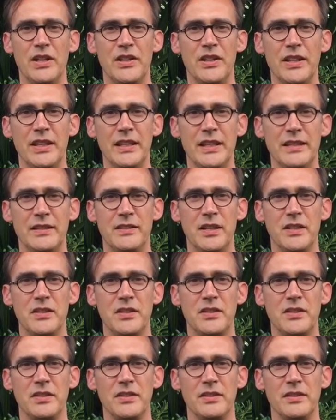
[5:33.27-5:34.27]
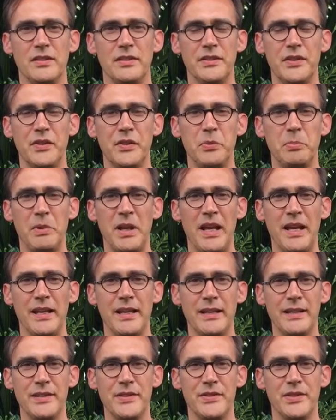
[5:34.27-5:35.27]
the digital
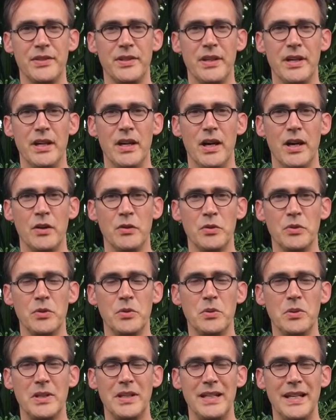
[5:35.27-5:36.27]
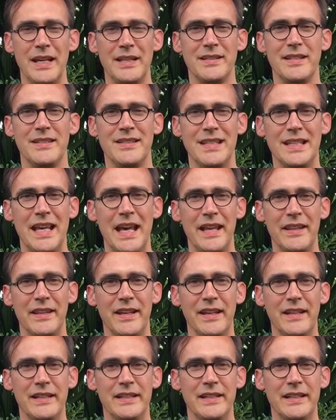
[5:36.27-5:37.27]
displays are all connected
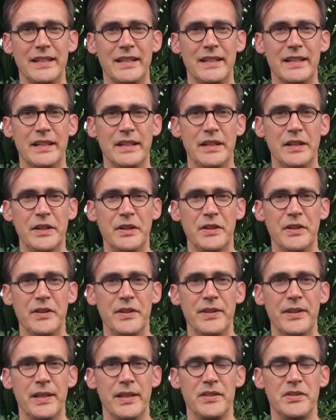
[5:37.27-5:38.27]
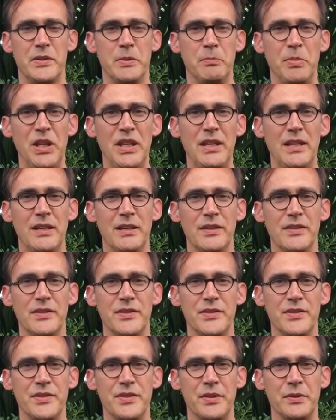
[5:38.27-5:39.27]
together, then it's the
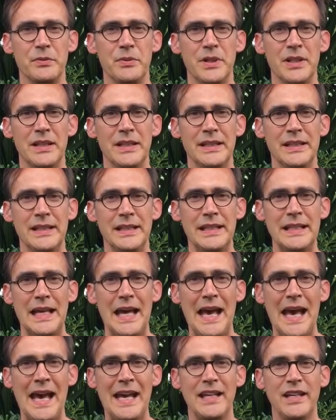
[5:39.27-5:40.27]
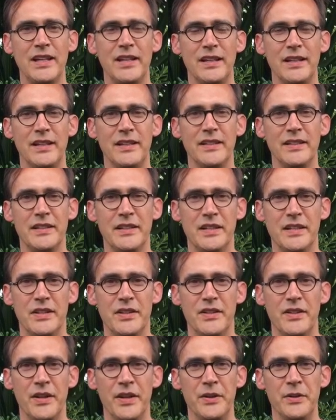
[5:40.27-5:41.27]
beacons that really anchor
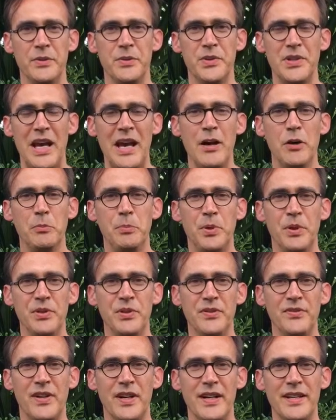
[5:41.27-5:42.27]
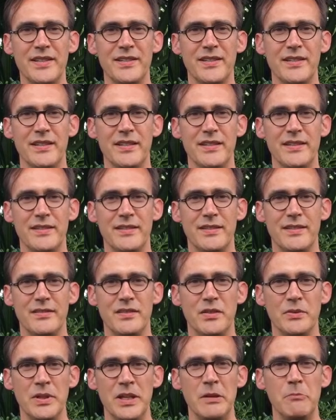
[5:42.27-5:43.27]
those output devices
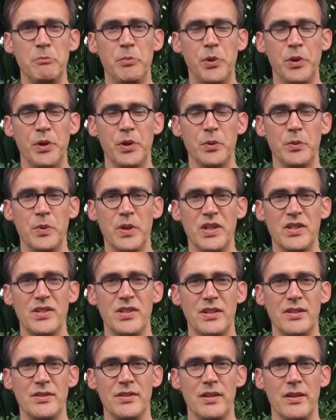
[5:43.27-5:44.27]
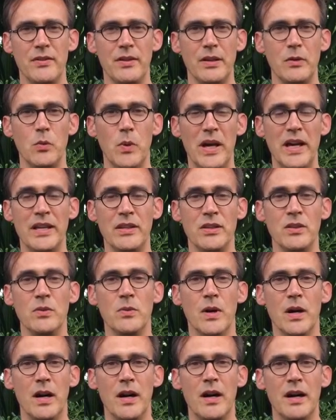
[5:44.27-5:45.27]
to an input, which is knowing where
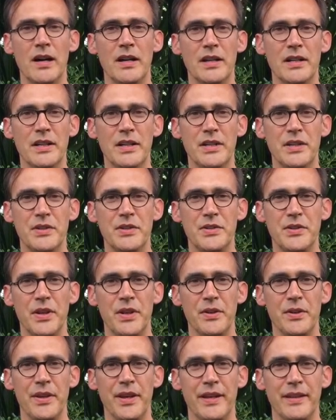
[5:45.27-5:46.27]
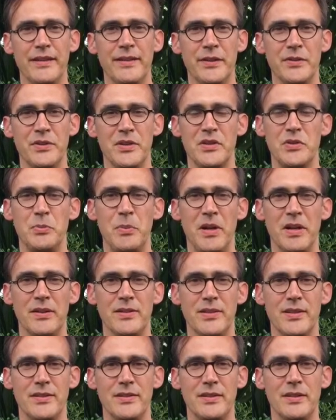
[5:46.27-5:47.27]
you are so that those
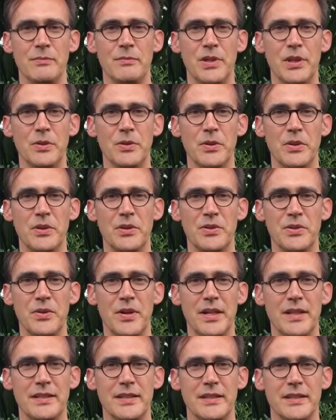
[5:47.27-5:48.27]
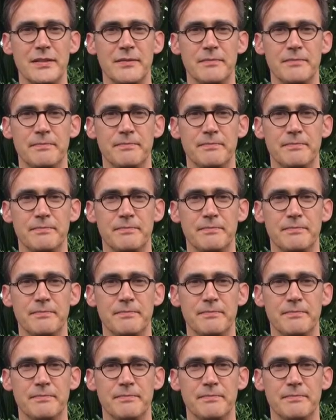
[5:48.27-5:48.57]
experiences can be orchestrated.